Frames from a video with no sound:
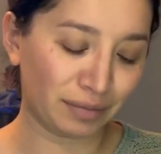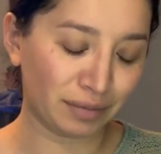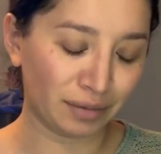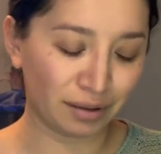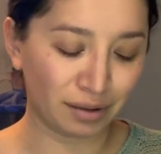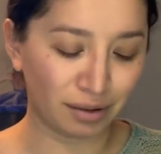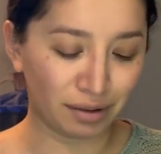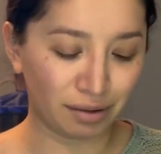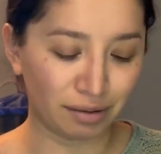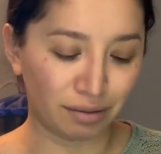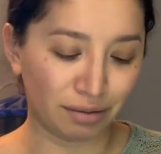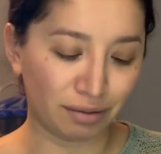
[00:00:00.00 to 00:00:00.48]

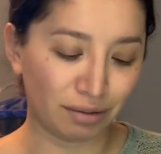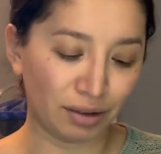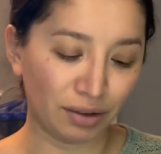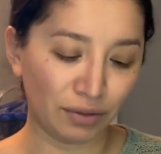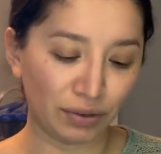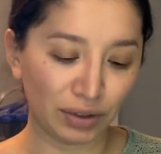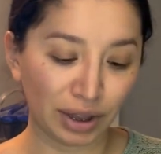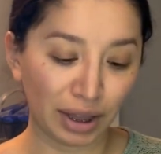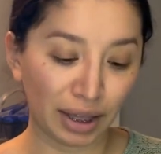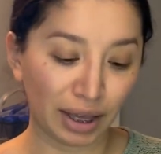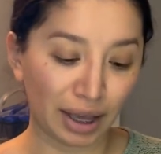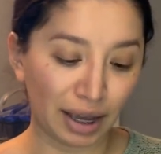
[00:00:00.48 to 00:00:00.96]
I don't know. I
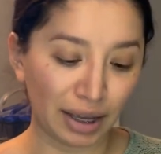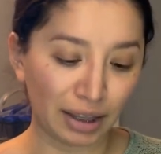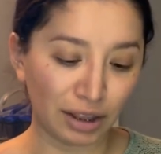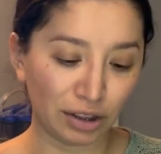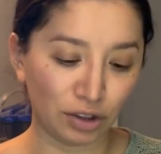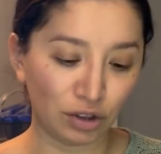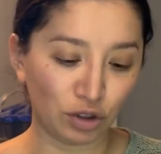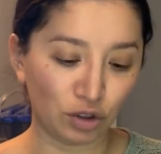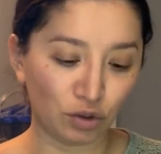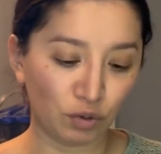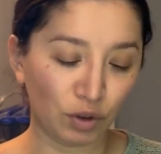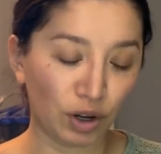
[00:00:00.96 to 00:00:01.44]
feel like I
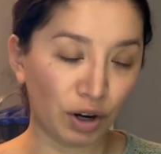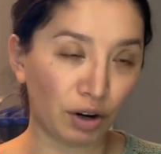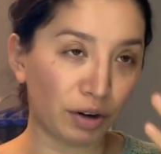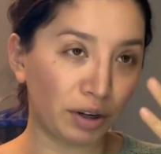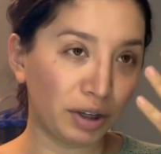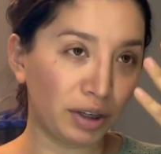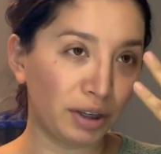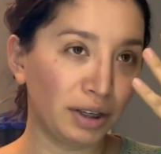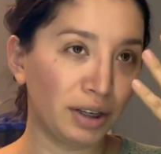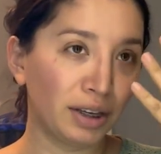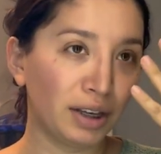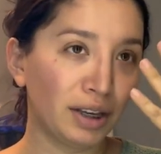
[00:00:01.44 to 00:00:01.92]
look
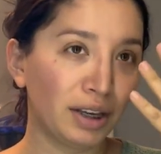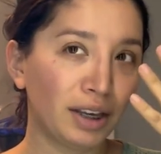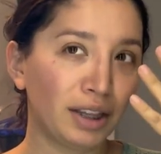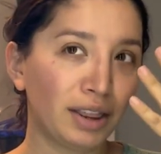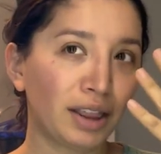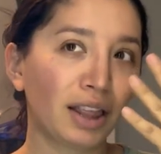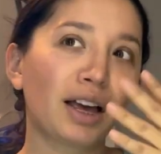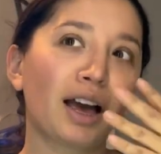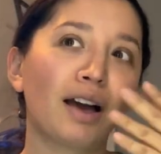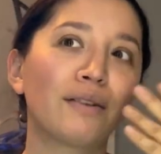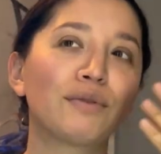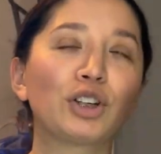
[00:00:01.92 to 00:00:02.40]
very,
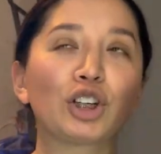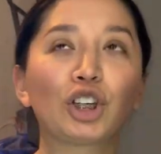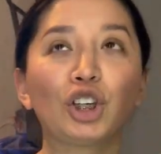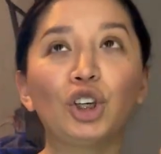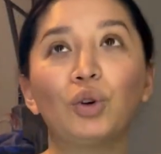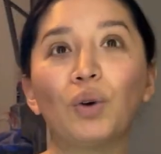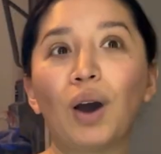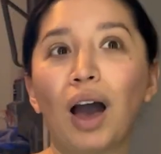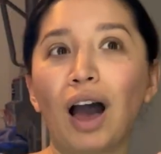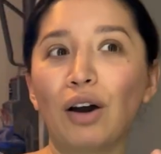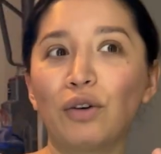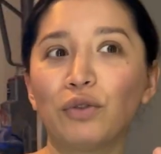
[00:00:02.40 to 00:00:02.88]
like, I have a
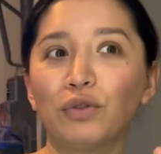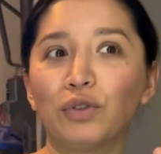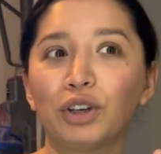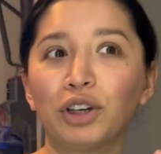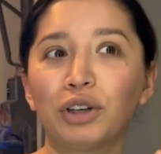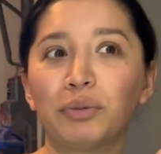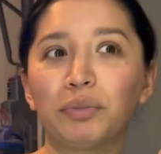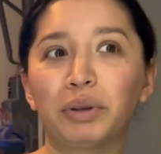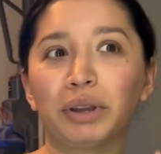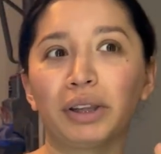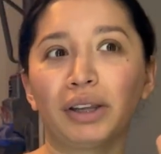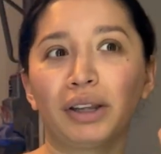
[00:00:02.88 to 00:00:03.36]
cute
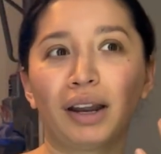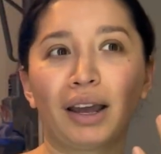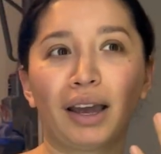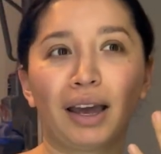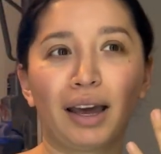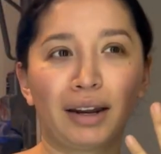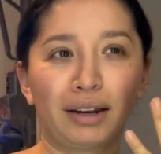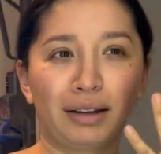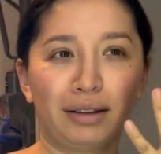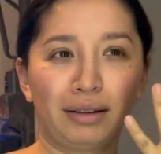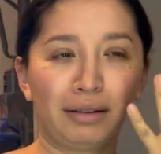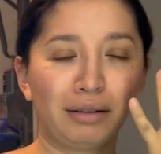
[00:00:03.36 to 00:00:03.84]
outfit, but then I
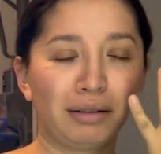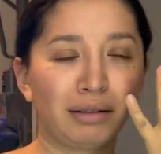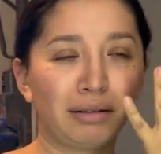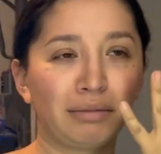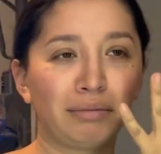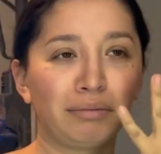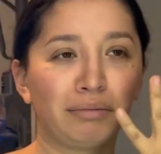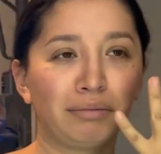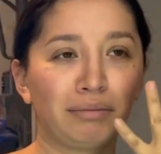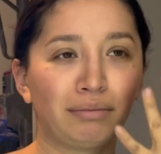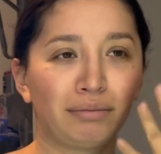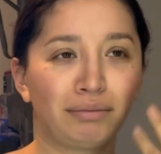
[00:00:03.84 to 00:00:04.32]
kind of look
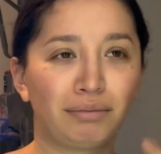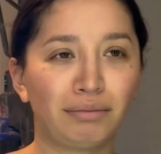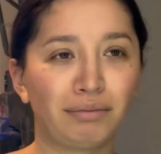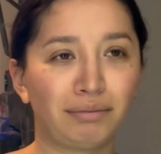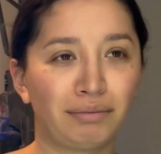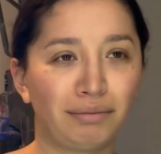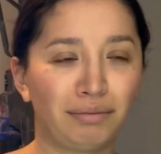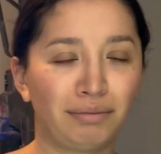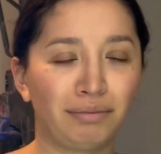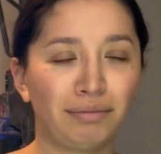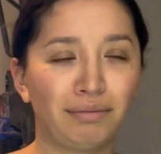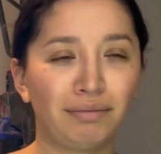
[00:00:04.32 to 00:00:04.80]

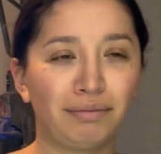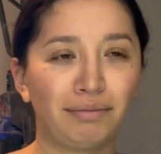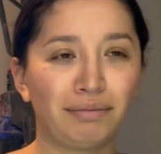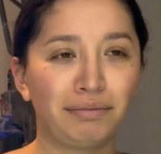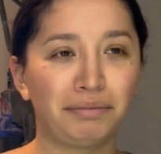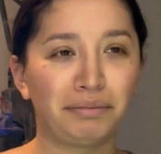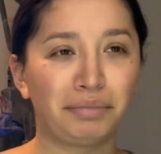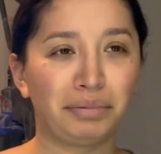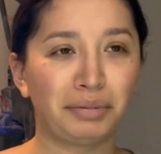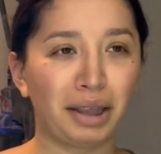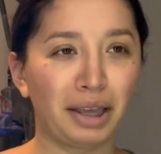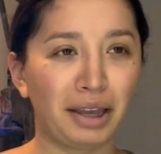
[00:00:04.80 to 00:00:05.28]

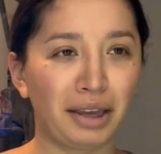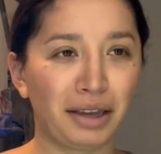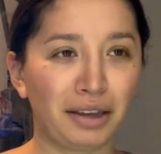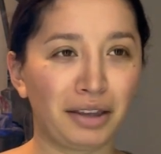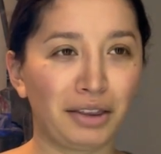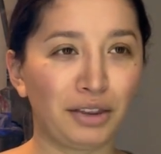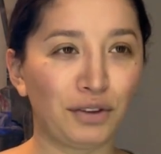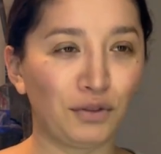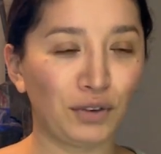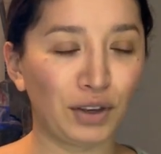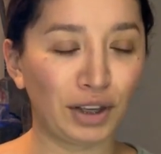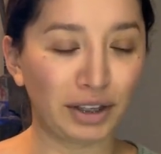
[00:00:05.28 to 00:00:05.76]
blank in
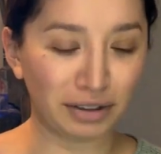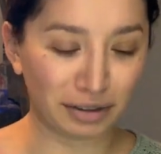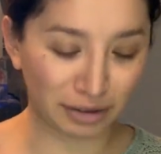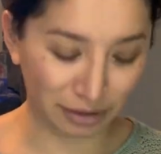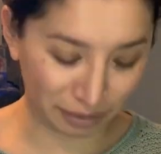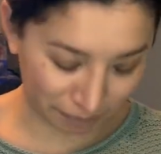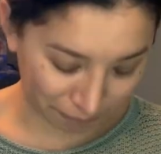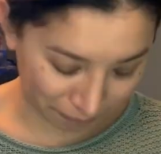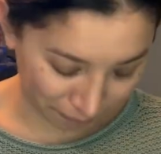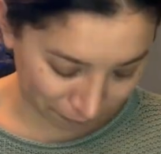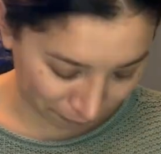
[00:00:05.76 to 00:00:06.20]
the face.